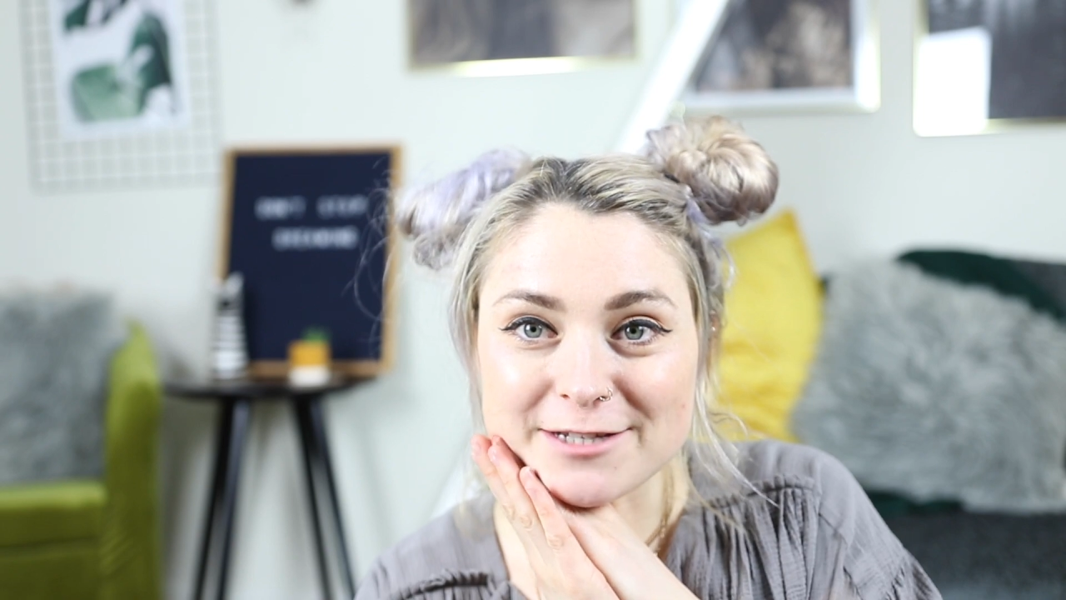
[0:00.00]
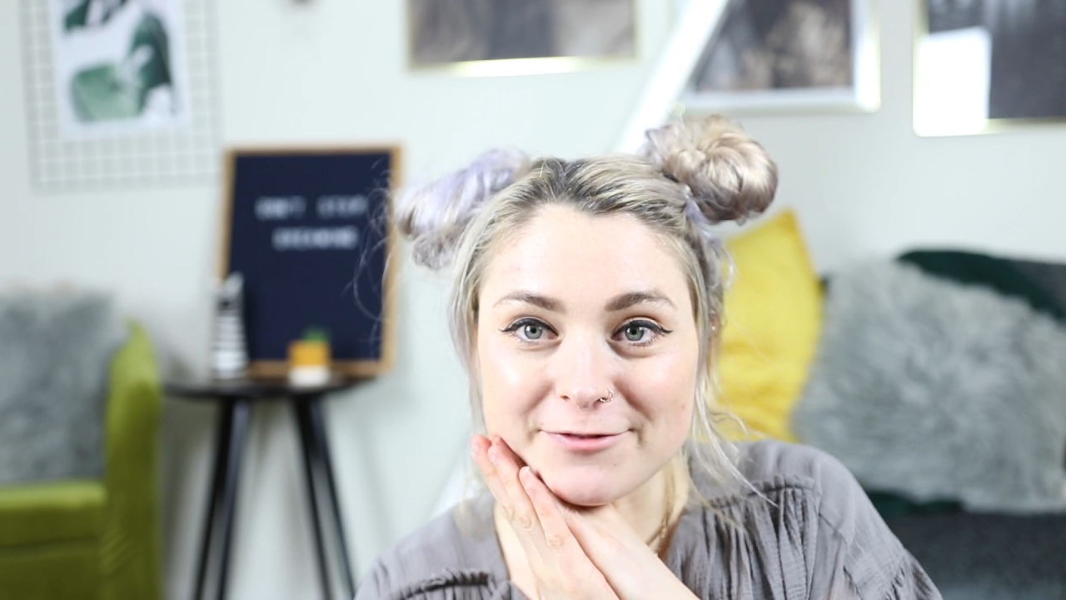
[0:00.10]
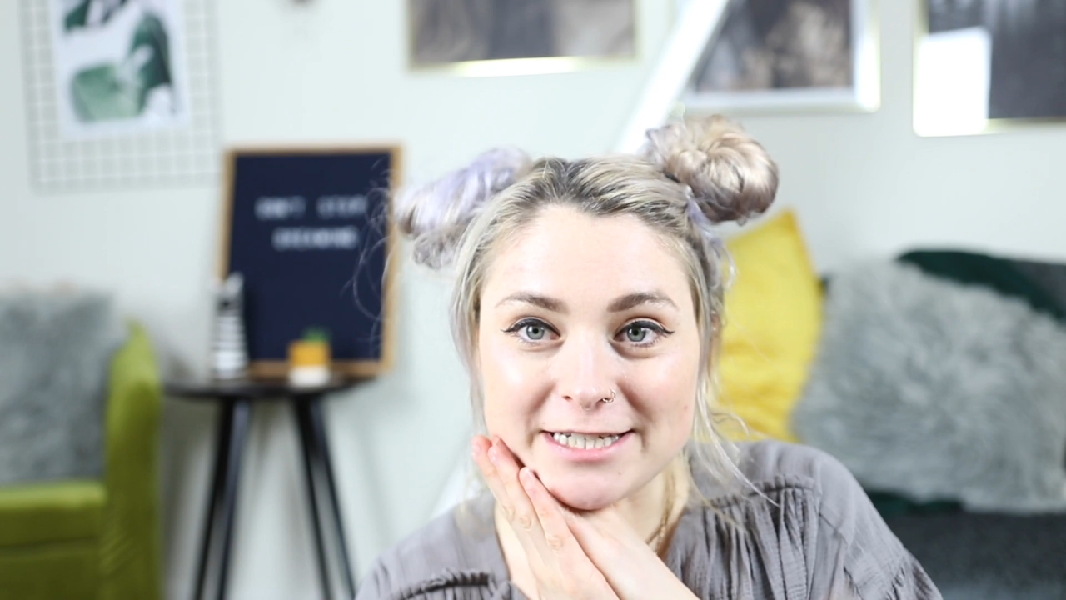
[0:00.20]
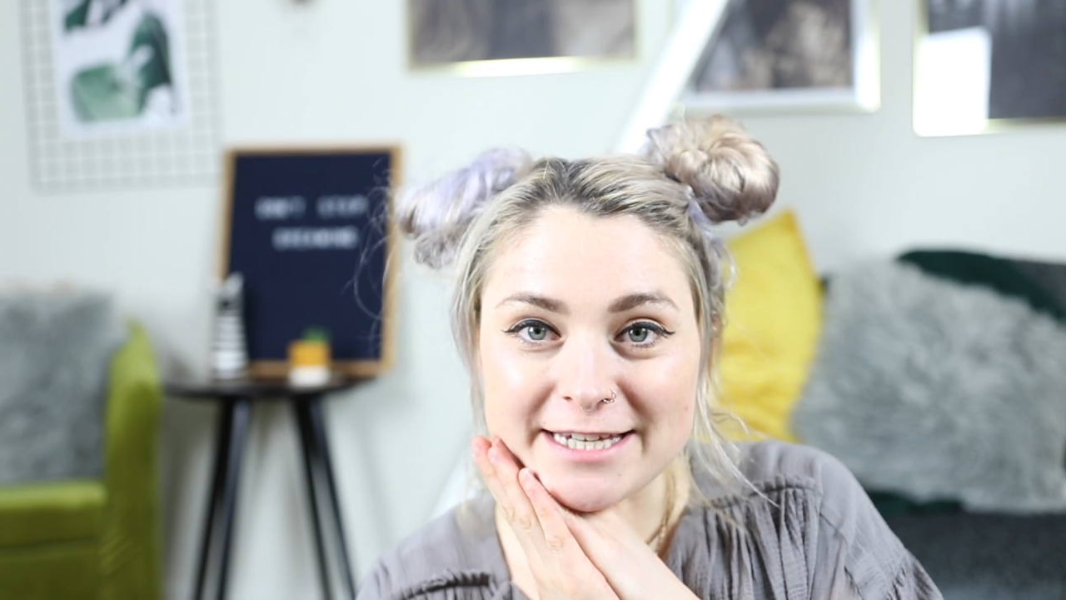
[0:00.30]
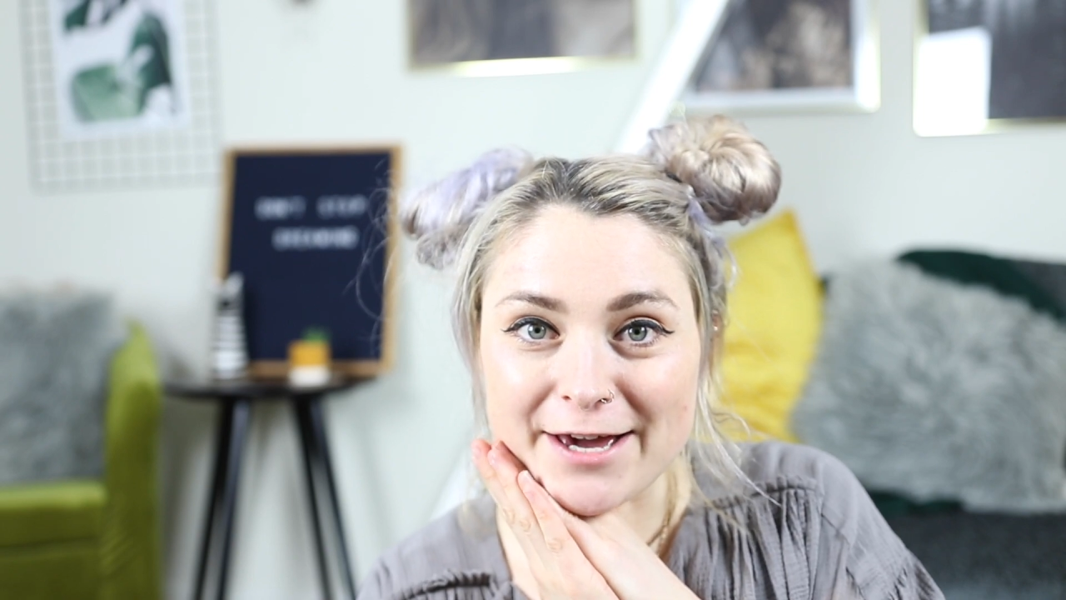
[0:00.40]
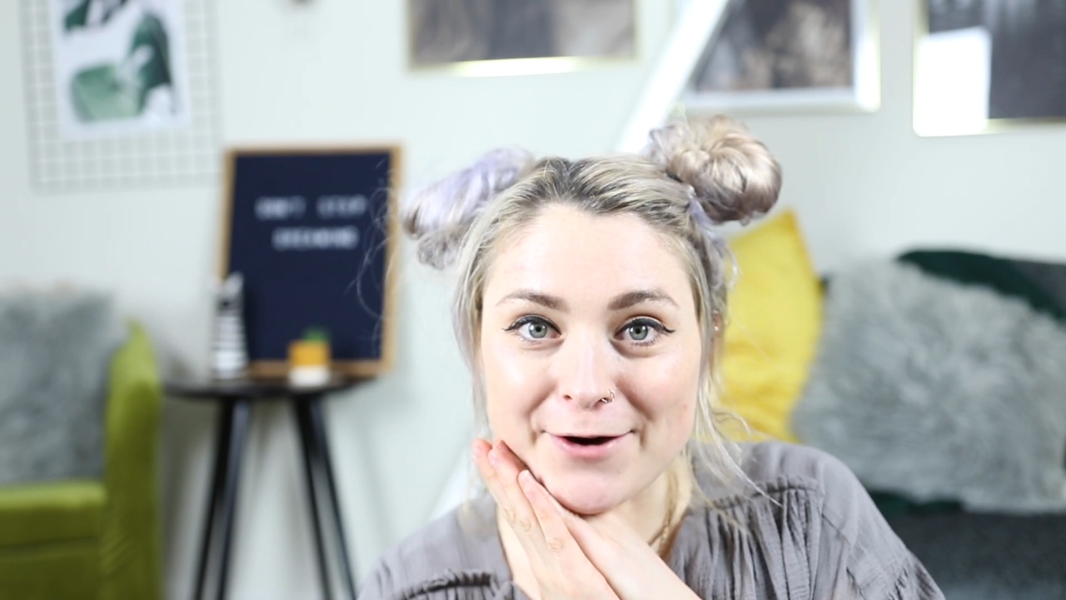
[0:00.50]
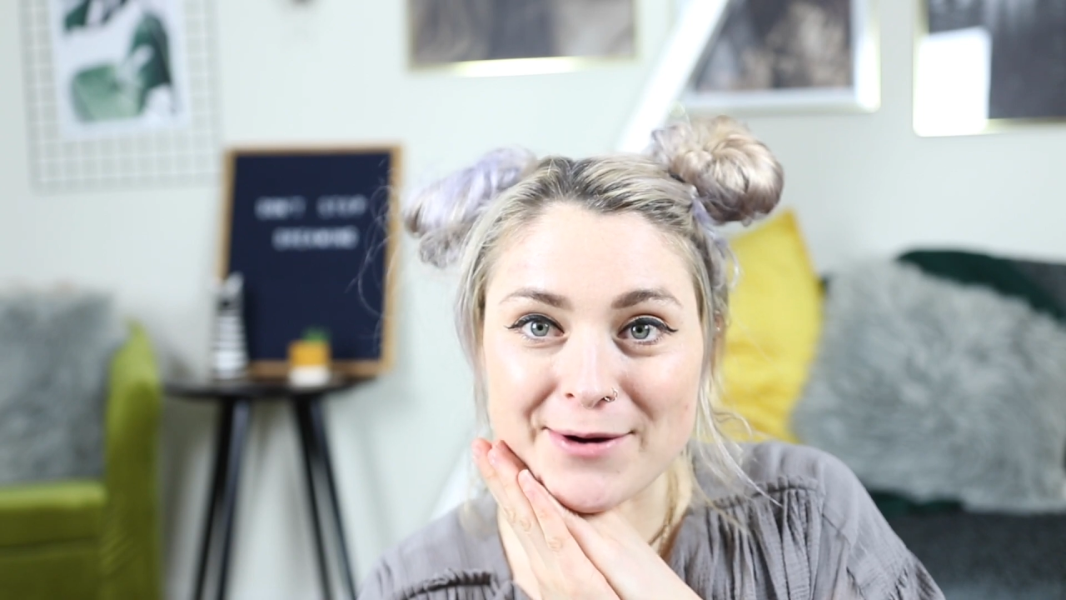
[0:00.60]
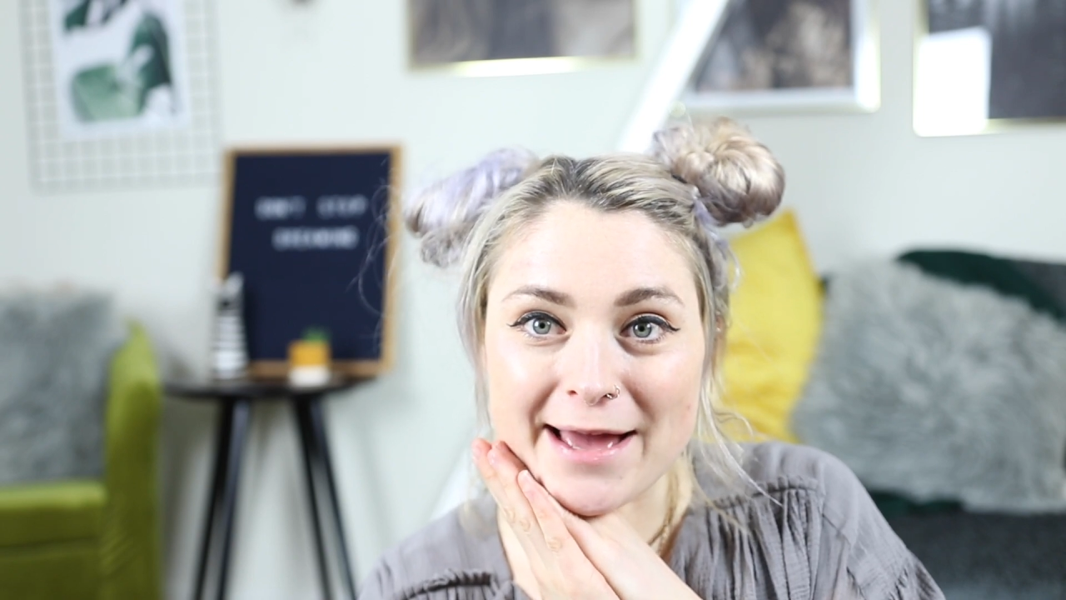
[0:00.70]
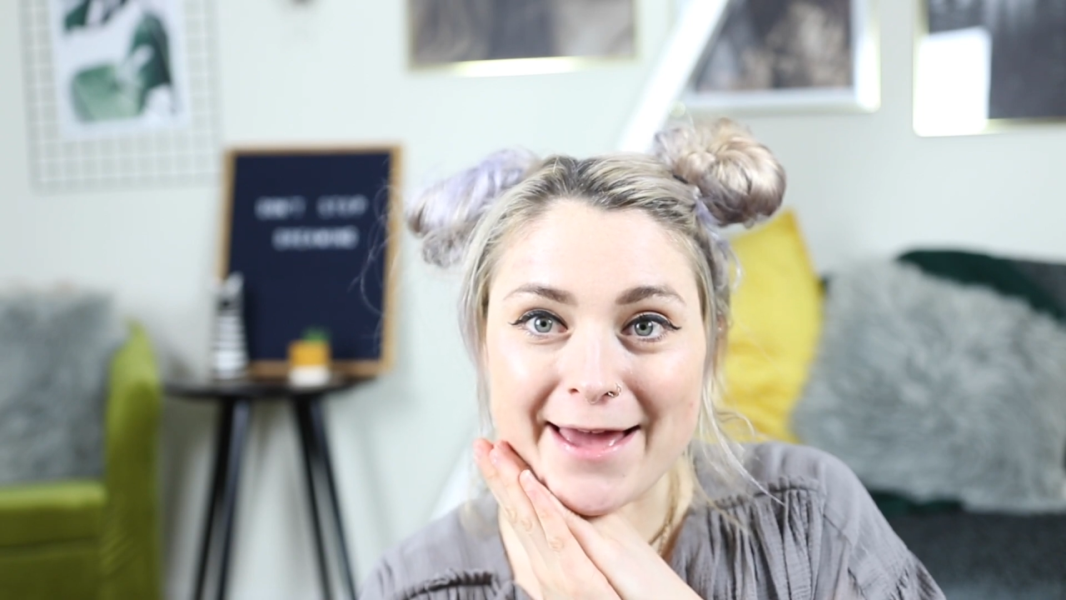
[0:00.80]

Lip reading: the video